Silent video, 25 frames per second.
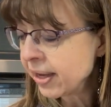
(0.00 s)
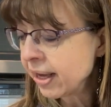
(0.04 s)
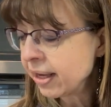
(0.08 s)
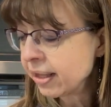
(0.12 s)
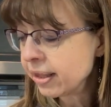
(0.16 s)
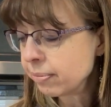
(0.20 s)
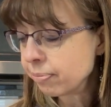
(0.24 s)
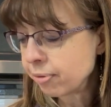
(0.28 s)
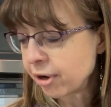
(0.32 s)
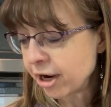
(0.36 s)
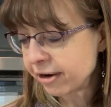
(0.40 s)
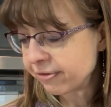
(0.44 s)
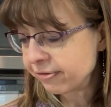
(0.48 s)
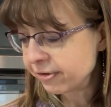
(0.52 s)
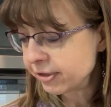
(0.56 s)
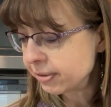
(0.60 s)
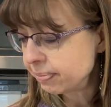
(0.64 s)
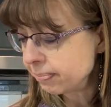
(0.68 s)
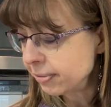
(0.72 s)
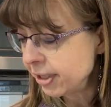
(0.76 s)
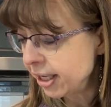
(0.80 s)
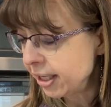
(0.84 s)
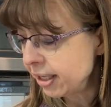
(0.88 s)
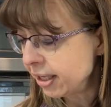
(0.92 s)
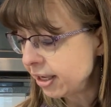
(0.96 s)
the breakfast
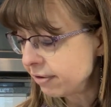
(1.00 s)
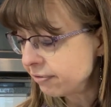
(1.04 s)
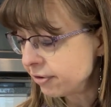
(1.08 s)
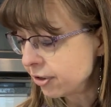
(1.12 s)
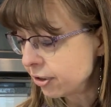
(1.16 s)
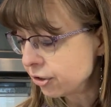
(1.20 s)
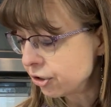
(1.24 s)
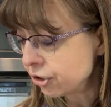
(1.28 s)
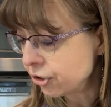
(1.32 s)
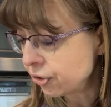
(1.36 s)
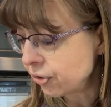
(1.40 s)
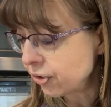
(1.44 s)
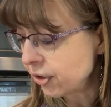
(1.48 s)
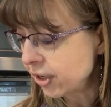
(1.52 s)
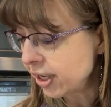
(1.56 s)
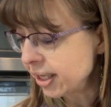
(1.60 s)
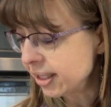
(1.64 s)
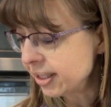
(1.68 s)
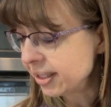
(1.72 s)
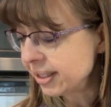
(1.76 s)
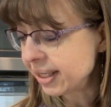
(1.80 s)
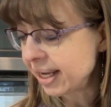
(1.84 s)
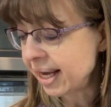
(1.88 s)
meat of your choice,